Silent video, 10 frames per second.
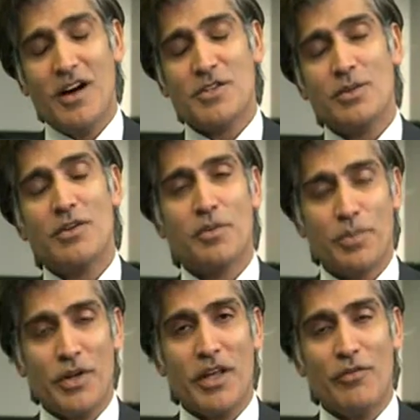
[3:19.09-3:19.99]
a lot
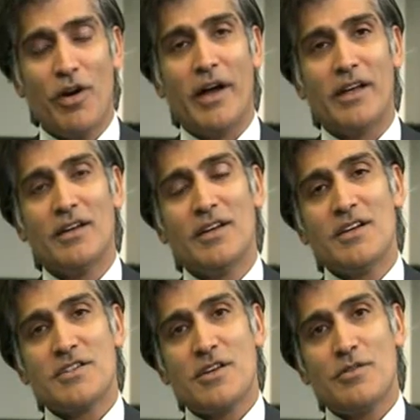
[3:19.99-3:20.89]
of putting it right.
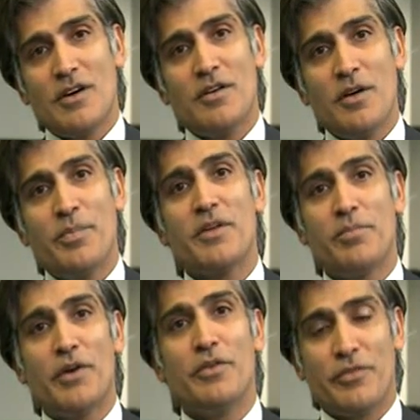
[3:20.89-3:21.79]
So a bit
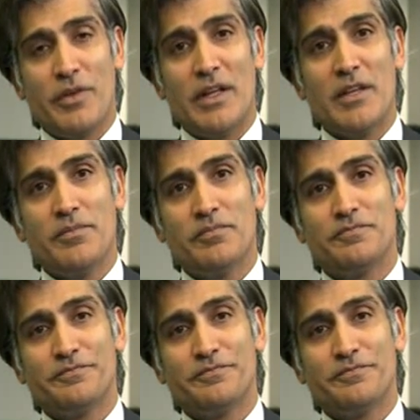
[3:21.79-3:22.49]
of both, really.